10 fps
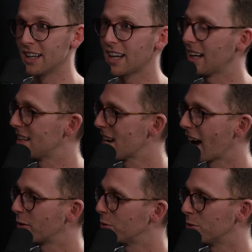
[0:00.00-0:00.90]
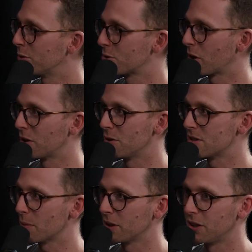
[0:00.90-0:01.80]
getting tackled or trying to do
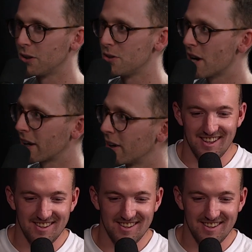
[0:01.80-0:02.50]
something cute, Jacko.